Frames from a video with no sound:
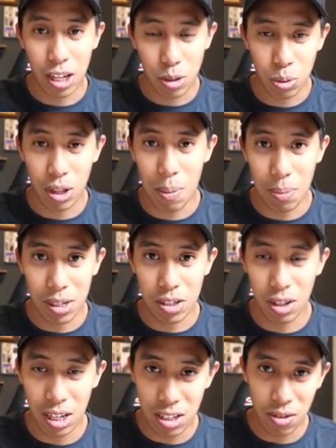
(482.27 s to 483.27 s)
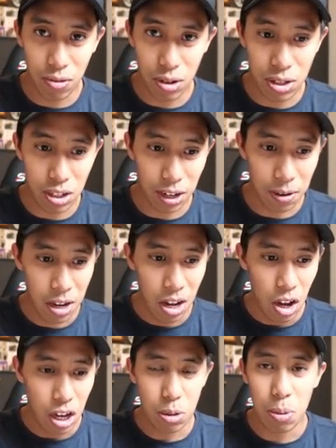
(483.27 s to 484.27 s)
That's what that means. So that's the first thing,
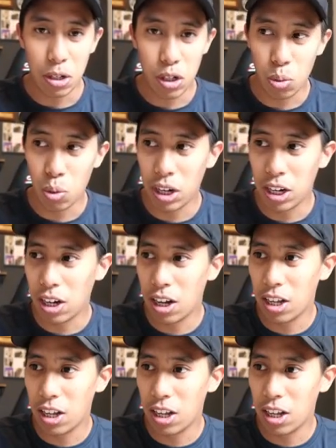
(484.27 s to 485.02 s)
especially when it